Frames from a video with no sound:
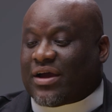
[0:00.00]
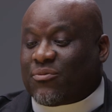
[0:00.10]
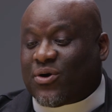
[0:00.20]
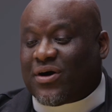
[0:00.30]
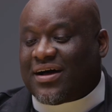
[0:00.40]
right,
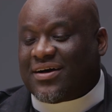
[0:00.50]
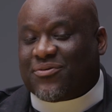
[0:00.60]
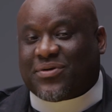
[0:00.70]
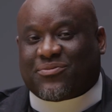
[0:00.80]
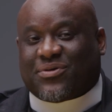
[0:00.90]
well,
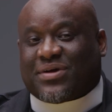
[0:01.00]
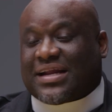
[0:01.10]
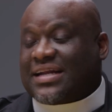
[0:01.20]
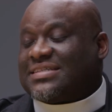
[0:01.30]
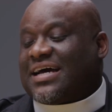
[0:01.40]
we
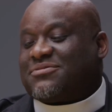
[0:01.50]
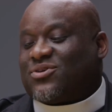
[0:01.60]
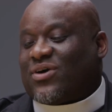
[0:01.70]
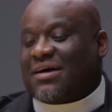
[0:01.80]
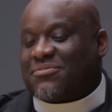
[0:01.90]
run out of time,
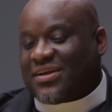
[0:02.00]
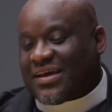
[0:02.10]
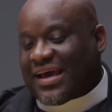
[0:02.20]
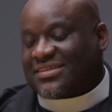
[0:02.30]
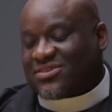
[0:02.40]
so I'm going
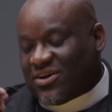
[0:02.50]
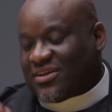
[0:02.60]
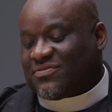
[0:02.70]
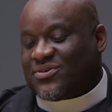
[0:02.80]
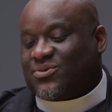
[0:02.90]
to ask
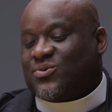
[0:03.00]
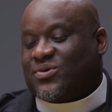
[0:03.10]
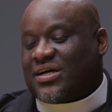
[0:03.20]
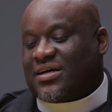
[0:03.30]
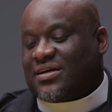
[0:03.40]
all of you
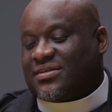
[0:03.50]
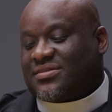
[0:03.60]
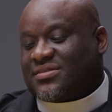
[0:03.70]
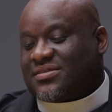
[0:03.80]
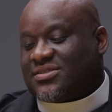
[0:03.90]

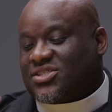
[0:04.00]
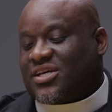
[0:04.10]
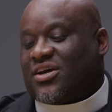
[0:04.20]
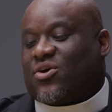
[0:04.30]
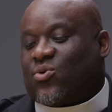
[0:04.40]
to
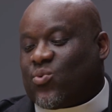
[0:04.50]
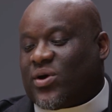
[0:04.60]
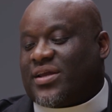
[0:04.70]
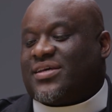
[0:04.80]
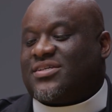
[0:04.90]
share
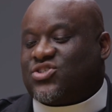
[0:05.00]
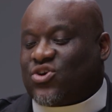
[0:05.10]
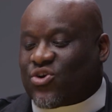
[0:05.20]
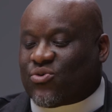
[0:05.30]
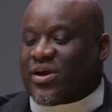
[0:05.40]
what is
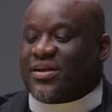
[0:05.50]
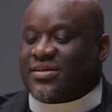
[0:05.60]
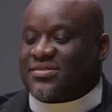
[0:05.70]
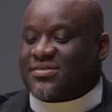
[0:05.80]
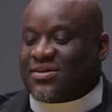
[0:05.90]
your
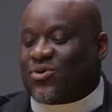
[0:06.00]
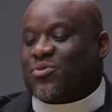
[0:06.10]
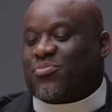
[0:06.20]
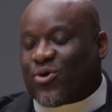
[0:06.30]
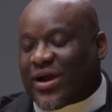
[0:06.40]
greatest
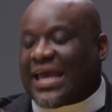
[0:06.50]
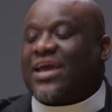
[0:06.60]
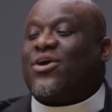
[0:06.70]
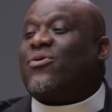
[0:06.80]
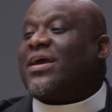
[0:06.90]
hope or
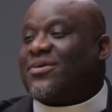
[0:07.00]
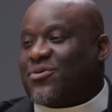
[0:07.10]
a great